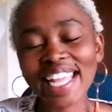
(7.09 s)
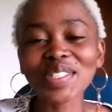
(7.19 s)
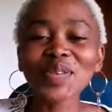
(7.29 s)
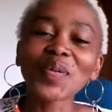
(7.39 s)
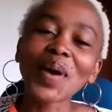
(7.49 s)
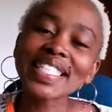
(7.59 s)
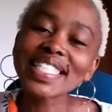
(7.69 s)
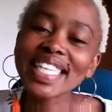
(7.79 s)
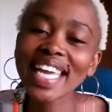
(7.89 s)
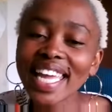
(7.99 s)
It's
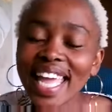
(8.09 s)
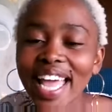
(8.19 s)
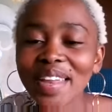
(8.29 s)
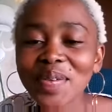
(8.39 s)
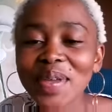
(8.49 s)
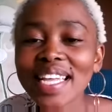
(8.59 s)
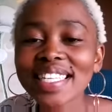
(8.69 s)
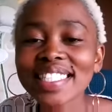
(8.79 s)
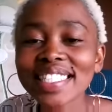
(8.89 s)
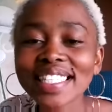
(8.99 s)
Wednesday and we are
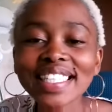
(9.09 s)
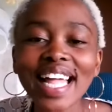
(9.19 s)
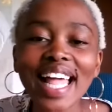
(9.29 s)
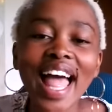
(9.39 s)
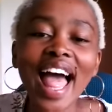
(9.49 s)
still